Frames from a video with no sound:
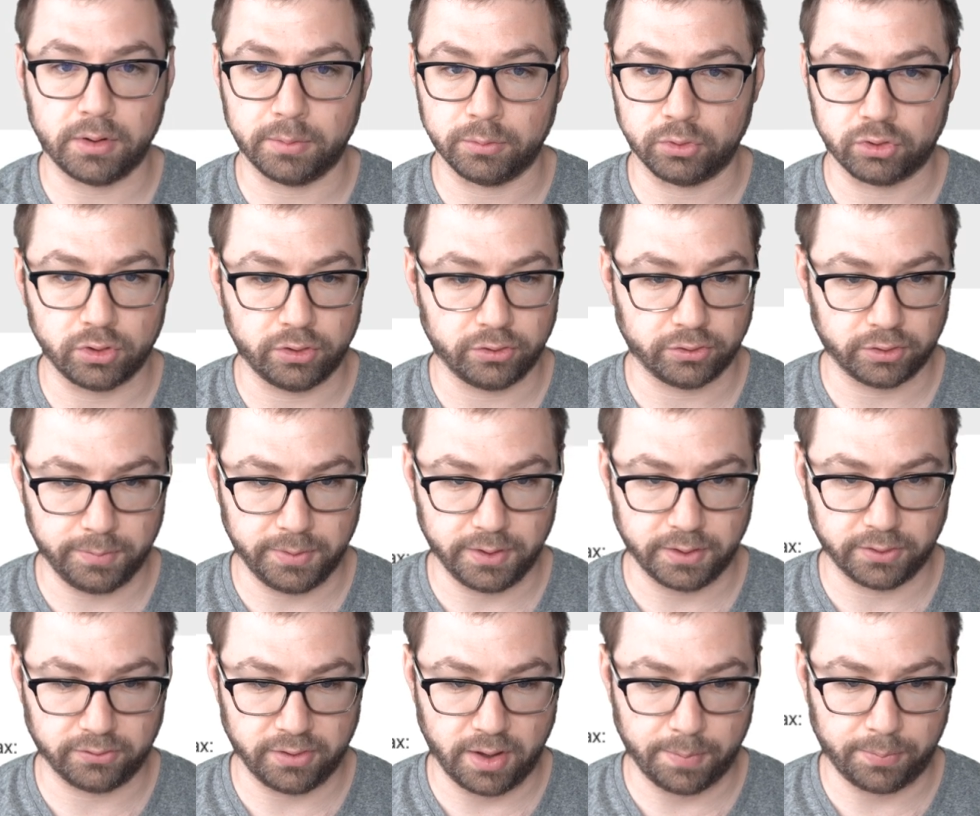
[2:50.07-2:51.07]
I'm sure there's gonna be an
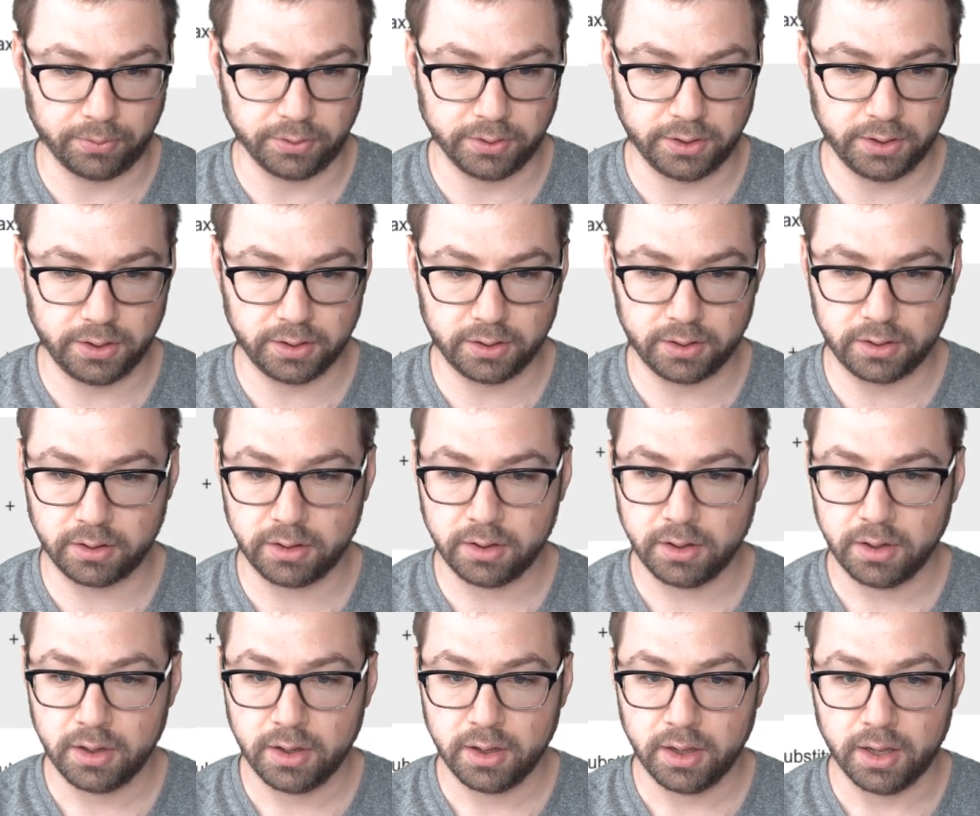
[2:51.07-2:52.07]
example here,
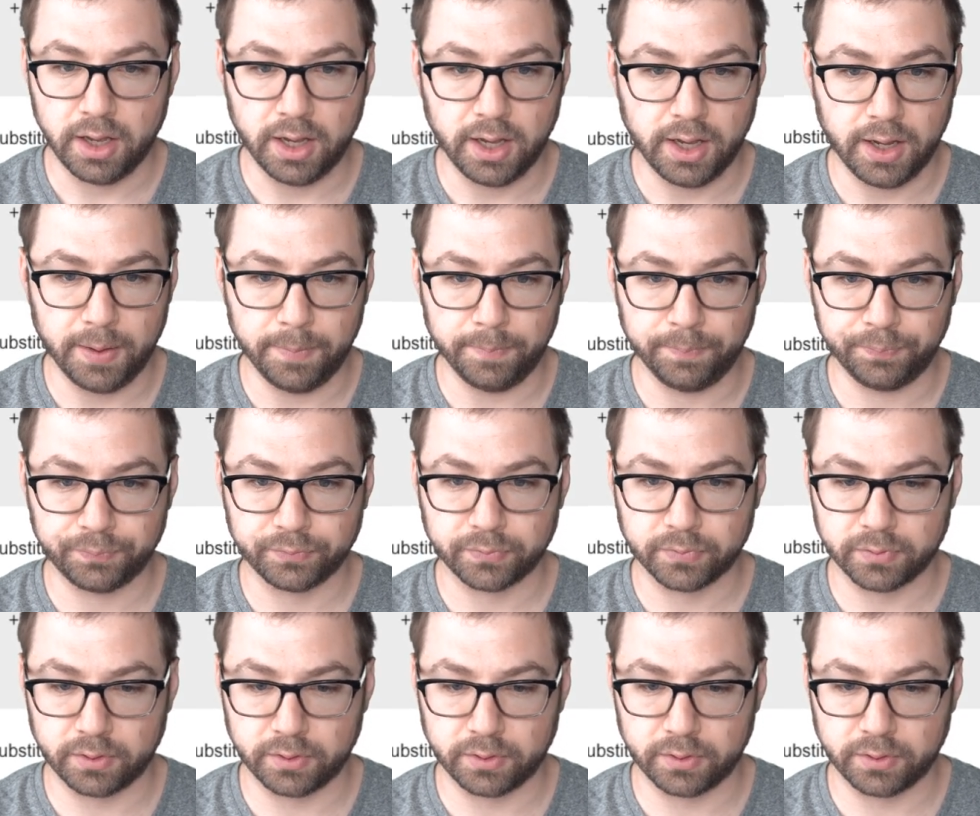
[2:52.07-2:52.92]
um,